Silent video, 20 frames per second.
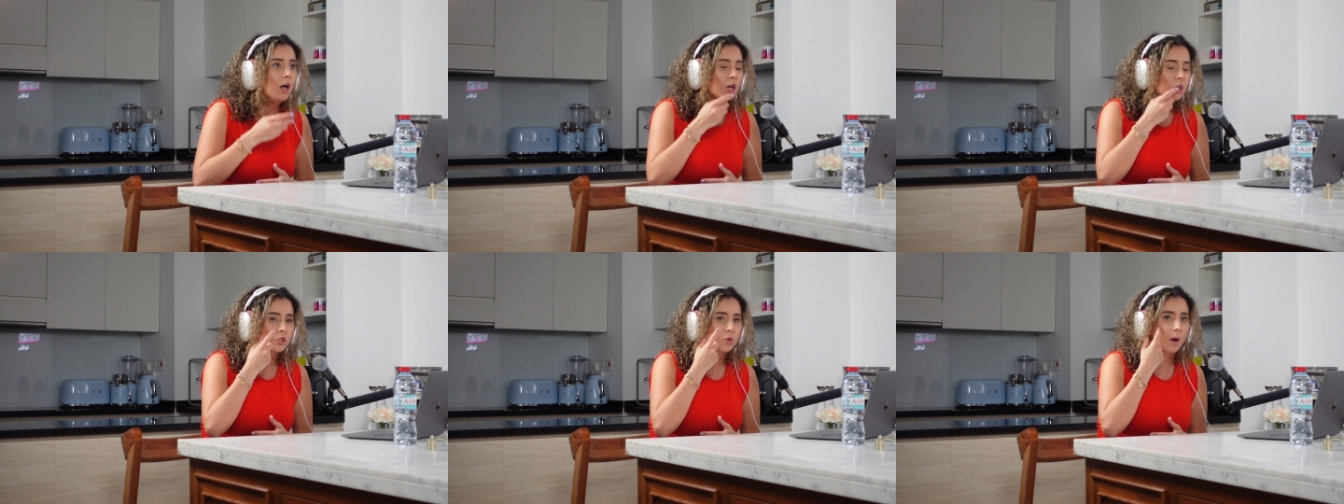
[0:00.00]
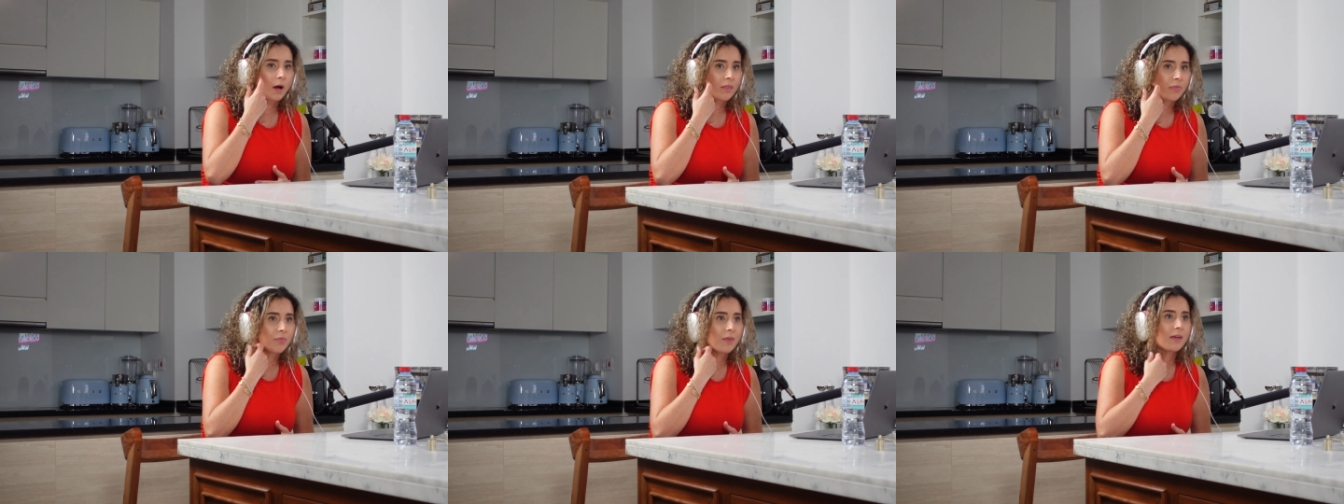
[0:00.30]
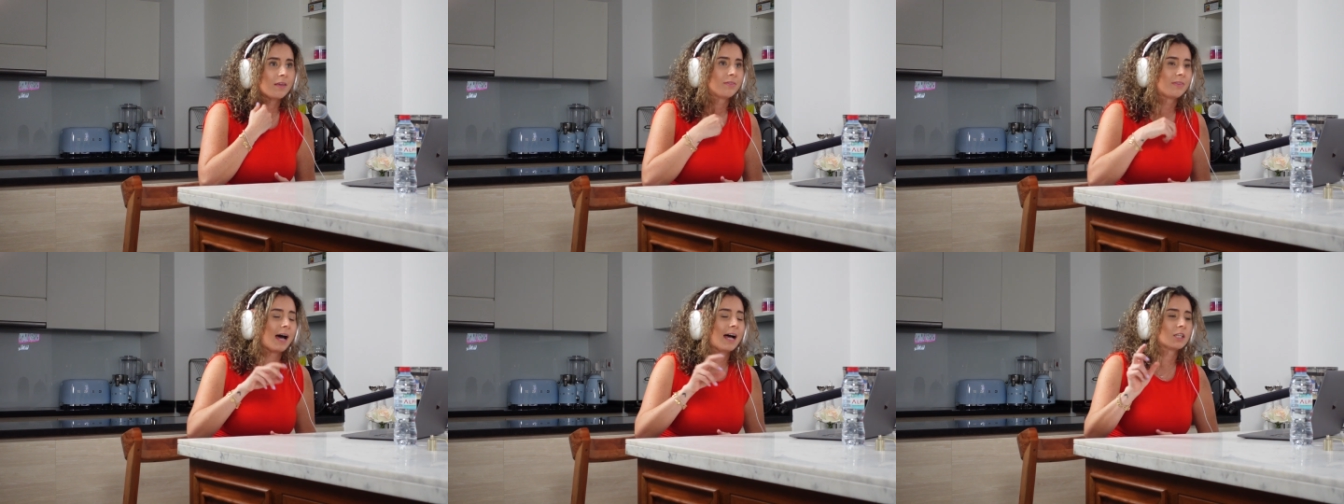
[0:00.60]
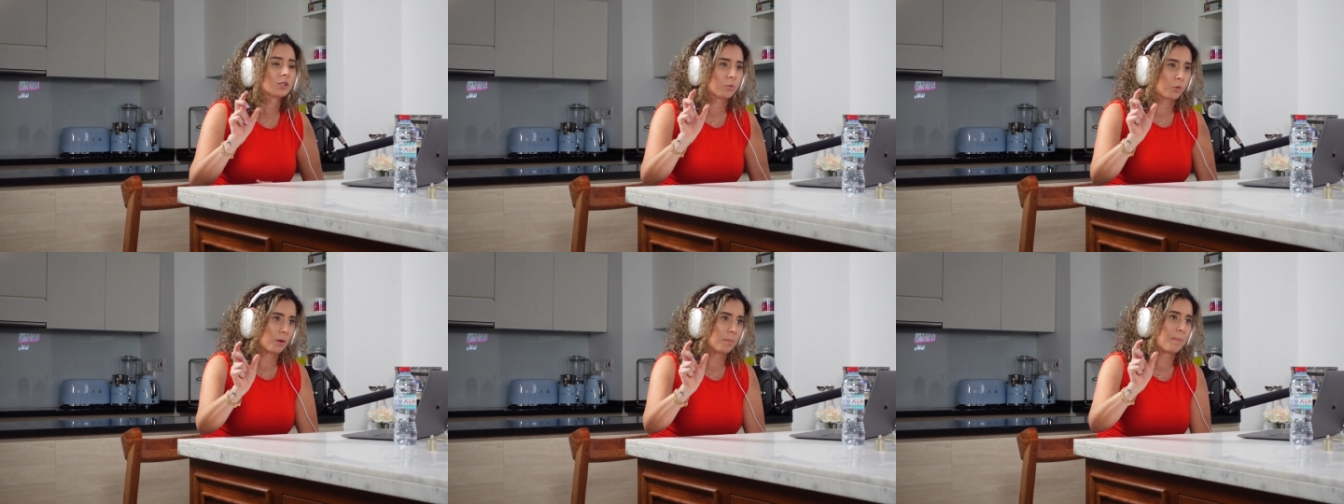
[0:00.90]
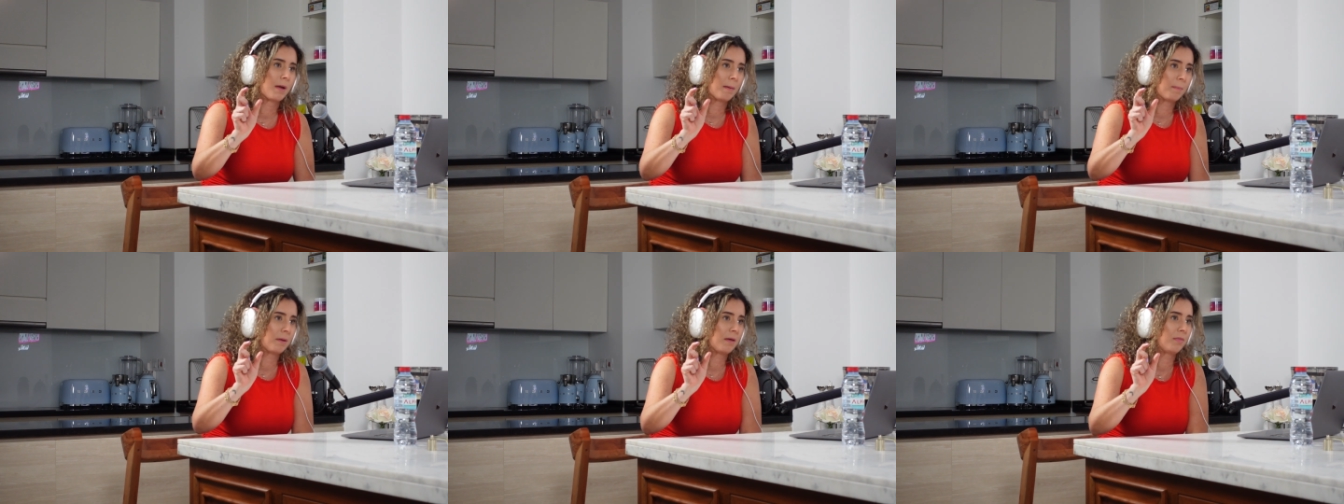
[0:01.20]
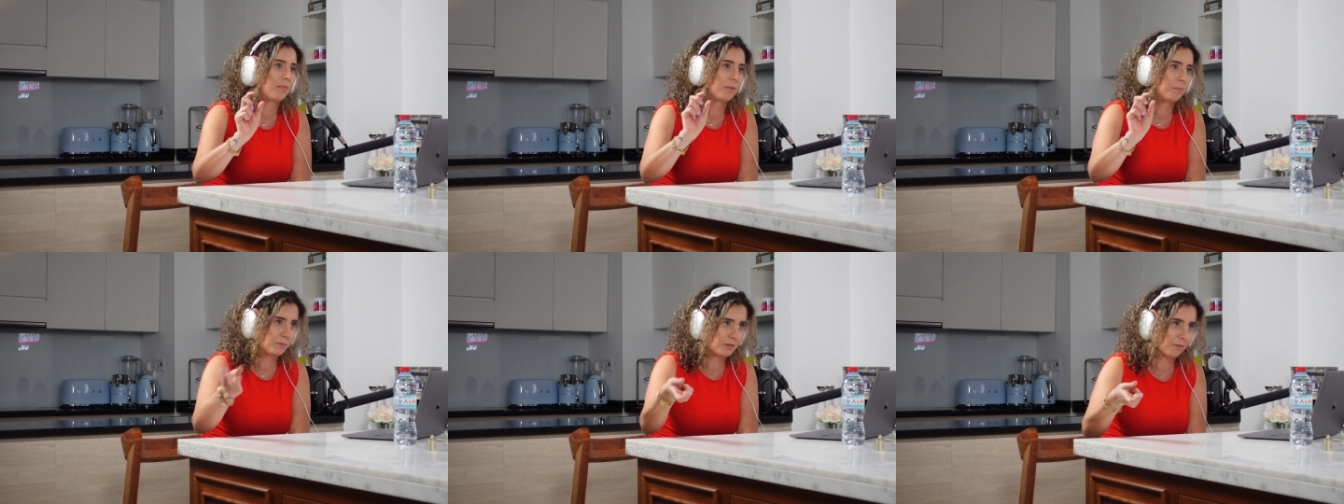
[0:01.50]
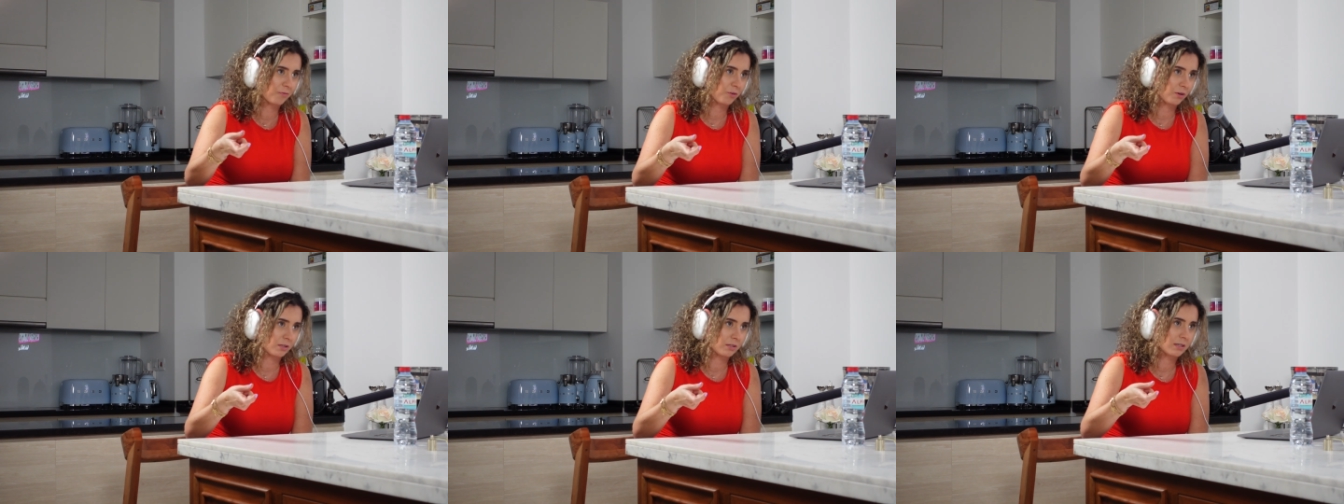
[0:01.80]
So I think that's where maybe the
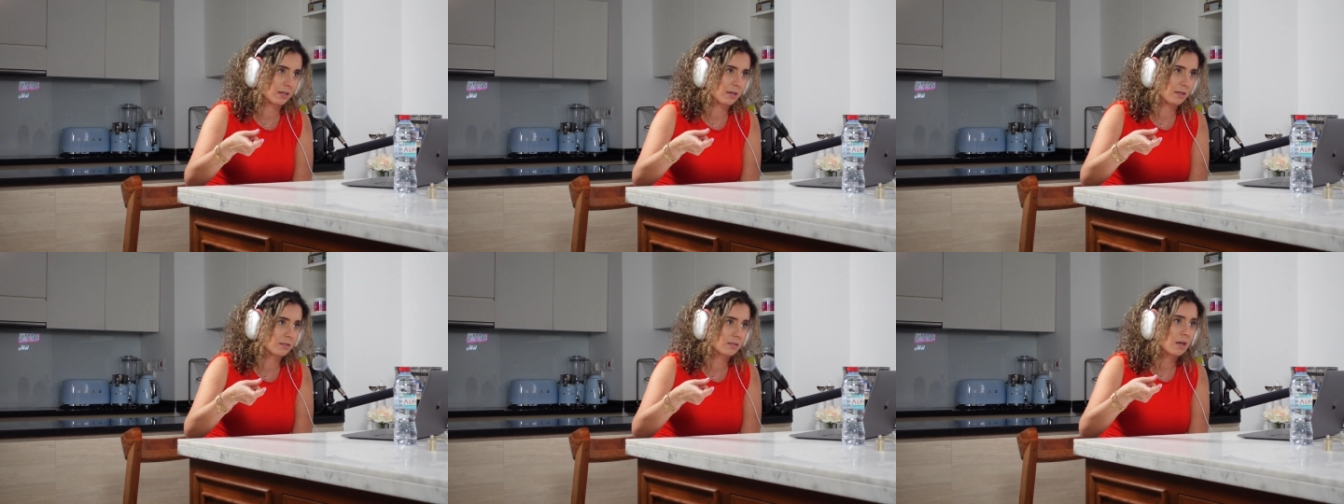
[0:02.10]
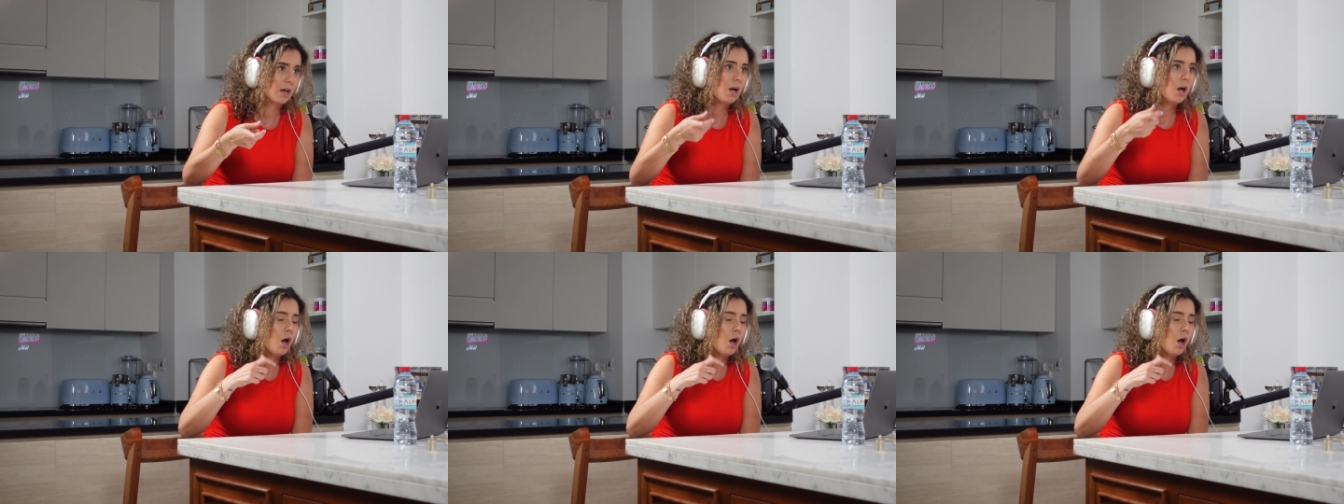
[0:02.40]
difference is.